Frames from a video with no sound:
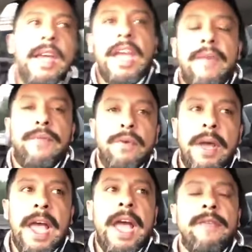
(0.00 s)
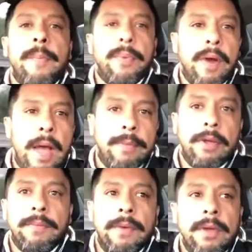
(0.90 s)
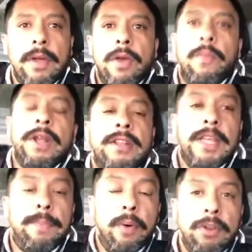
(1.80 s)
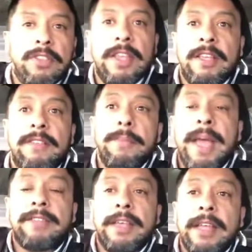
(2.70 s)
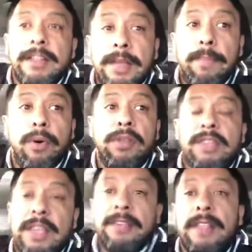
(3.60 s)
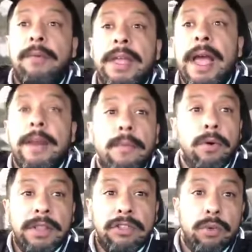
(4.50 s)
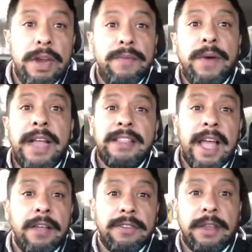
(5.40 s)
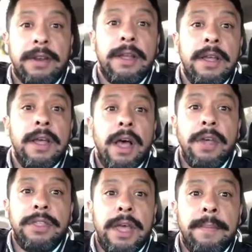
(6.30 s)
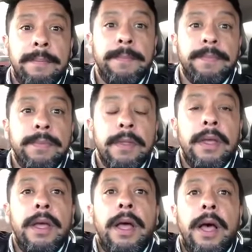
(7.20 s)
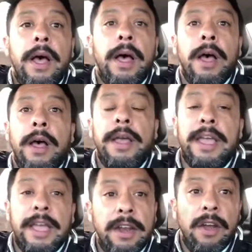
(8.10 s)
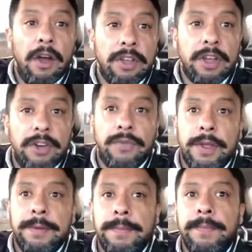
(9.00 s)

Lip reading: if you have a problem with deportees, Mexican deportees, that we got more than 25,000 of them in our country,